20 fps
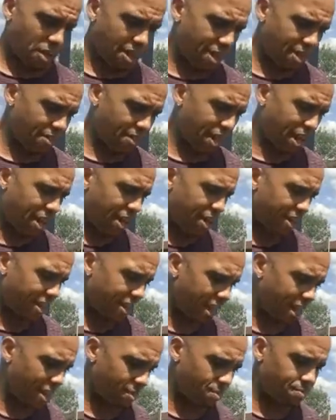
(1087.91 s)
that
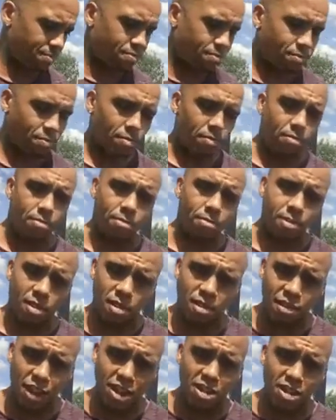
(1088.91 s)
again.
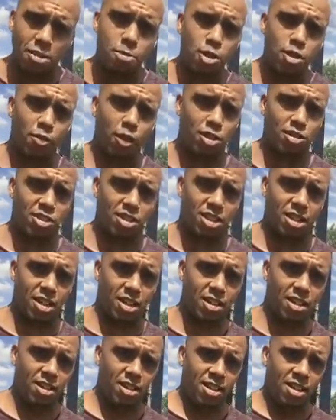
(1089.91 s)
Then you move on to your
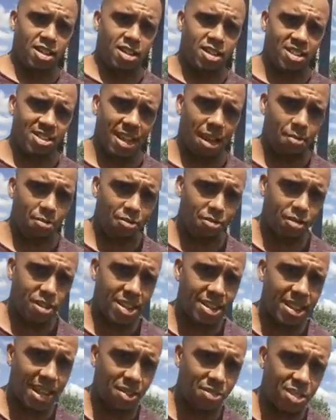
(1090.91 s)
step 3.
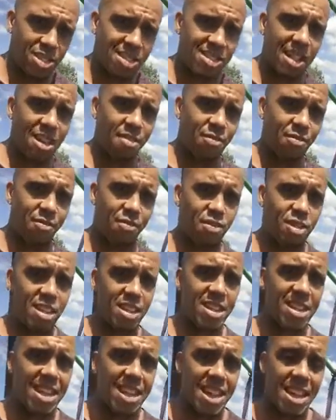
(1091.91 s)
Now the step
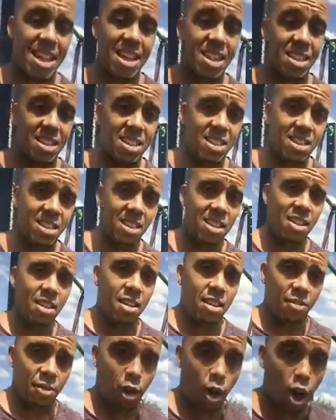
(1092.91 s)
3 is
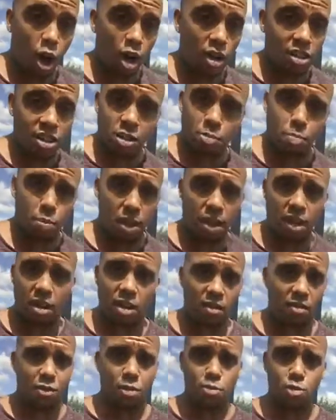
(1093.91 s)
the hardest bit of
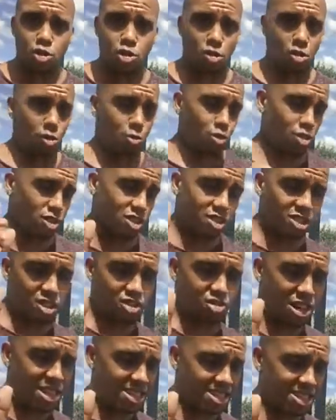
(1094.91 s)
the muscle up, which is the
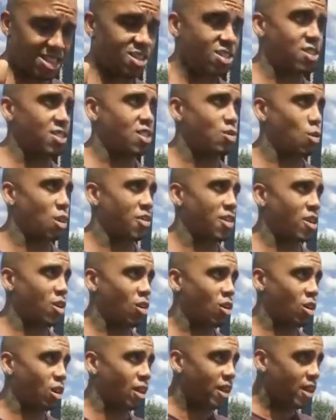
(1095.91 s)
transition, is what they
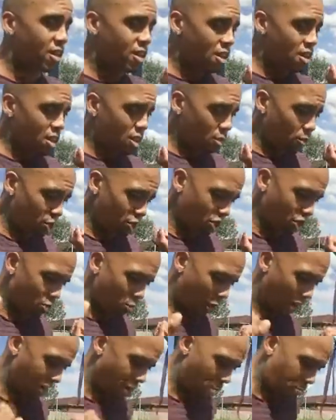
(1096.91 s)
call it, which is where
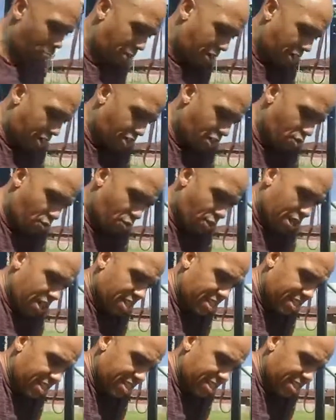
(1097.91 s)
you're bringing your wrists